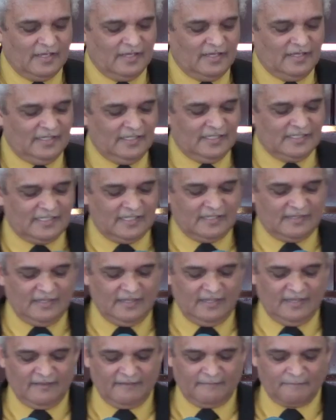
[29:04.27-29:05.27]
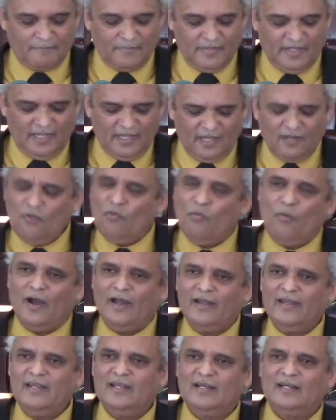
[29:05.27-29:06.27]
is it then any
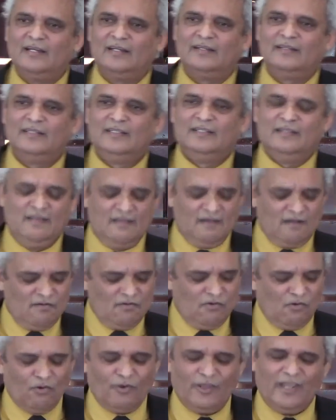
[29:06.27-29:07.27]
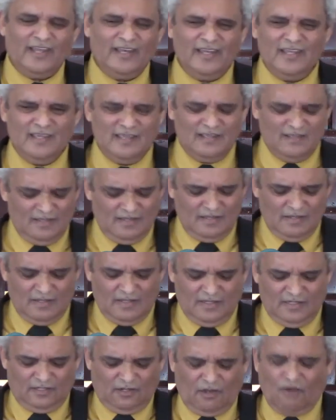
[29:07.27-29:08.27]
wonder? No, or any
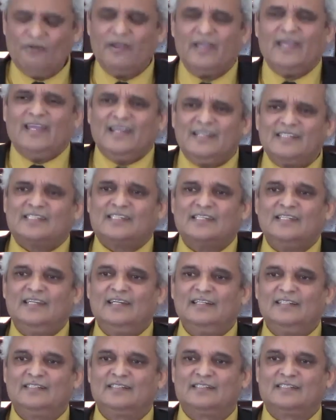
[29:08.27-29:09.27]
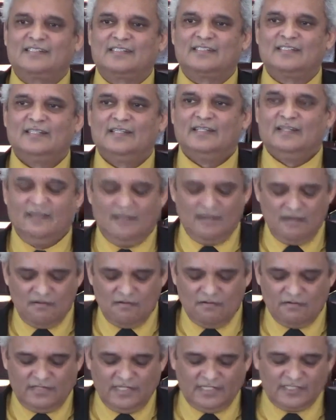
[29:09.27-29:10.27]
coincidence?
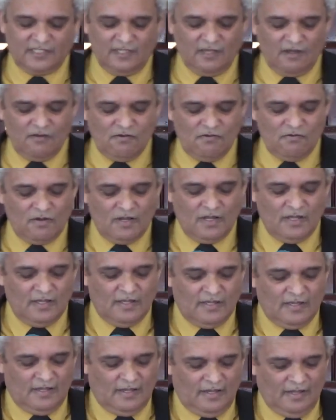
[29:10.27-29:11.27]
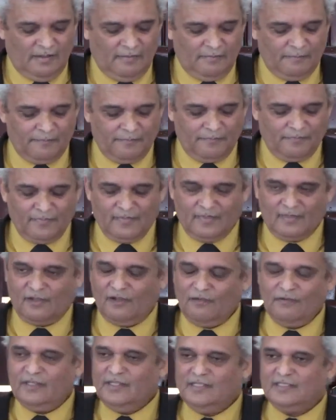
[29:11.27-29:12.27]
No, there's no
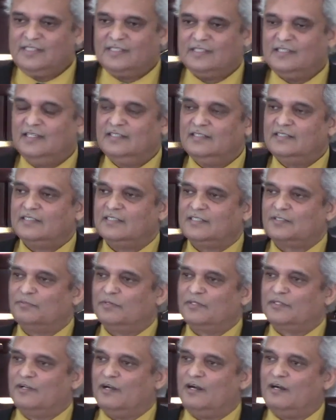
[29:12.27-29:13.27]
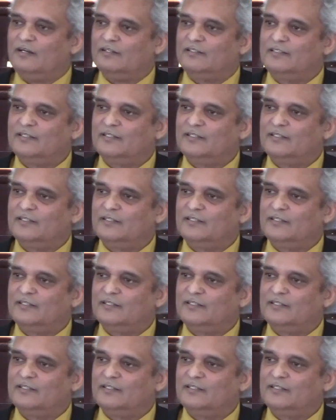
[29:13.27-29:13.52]
coincidences with God.